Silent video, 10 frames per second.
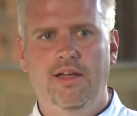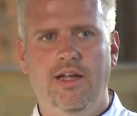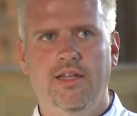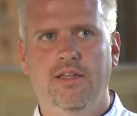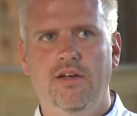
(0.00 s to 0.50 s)

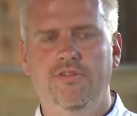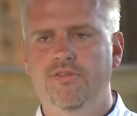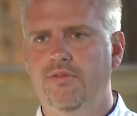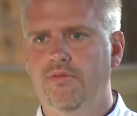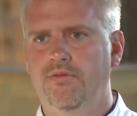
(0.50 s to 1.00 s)
I
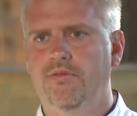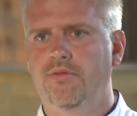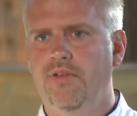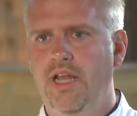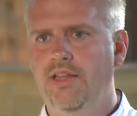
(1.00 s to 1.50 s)
love
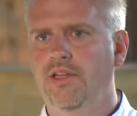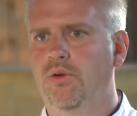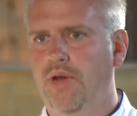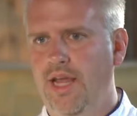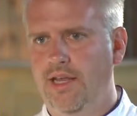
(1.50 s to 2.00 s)
anything
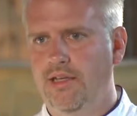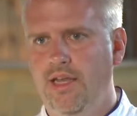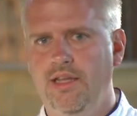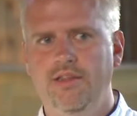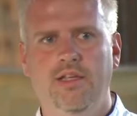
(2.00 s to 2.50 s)
organic,
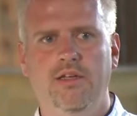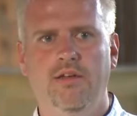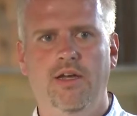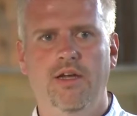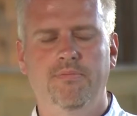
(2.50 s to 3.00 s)

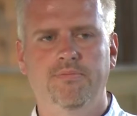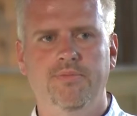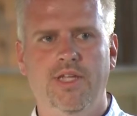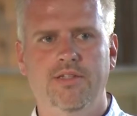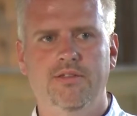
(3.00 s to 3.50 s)
anything
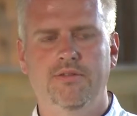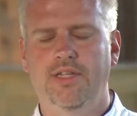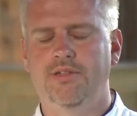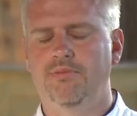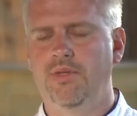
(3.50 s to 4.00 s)
that's
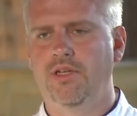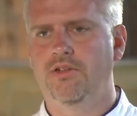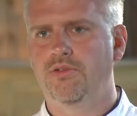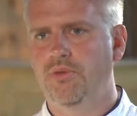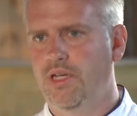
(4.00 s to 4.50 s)
being
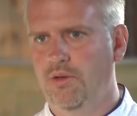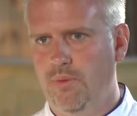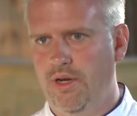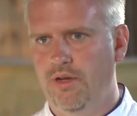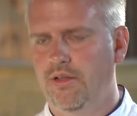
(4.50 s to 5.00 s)
treated
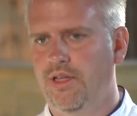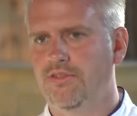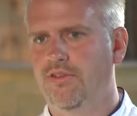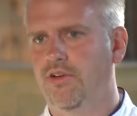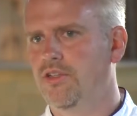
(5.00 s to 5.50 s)
well
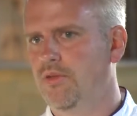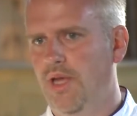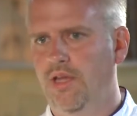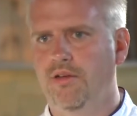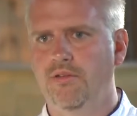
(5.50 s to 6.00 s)
as far as
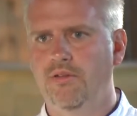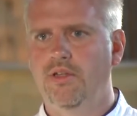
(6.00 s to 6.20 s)
humane